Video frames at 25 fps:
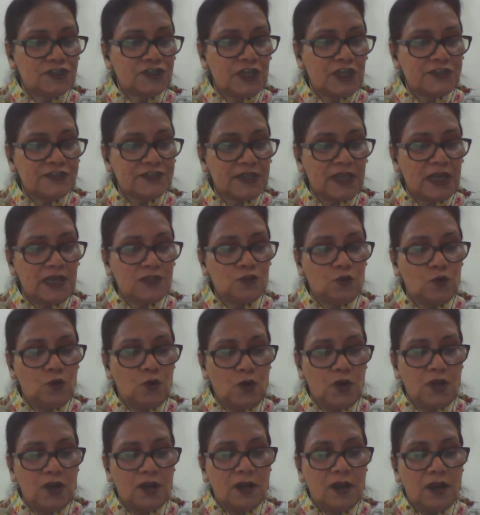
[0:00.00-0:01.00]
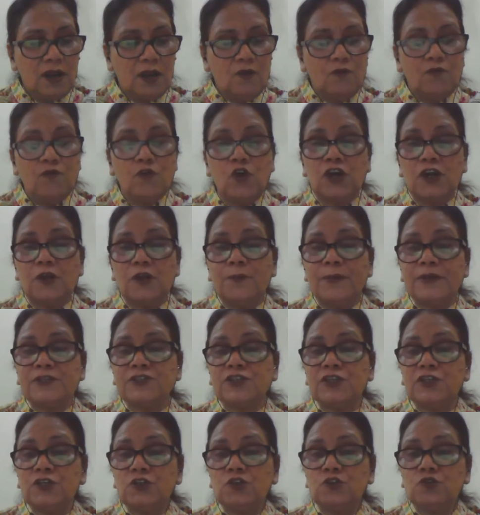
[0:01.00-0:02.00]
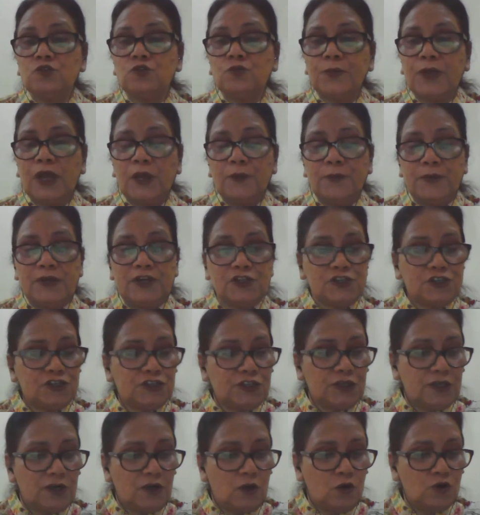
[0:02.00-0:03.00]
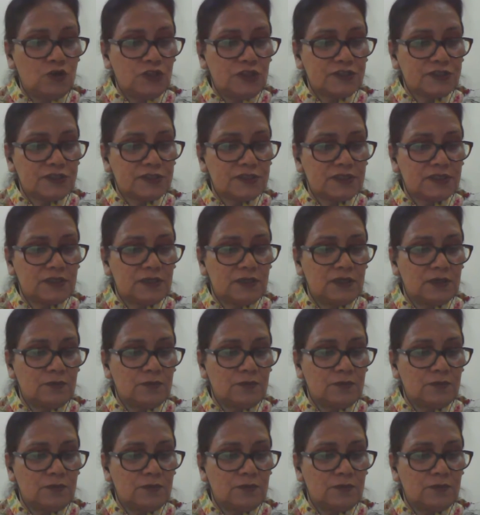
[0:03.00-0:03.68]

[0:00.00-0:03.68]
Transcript: Shahzad Gul, focal person to Prime Minister on this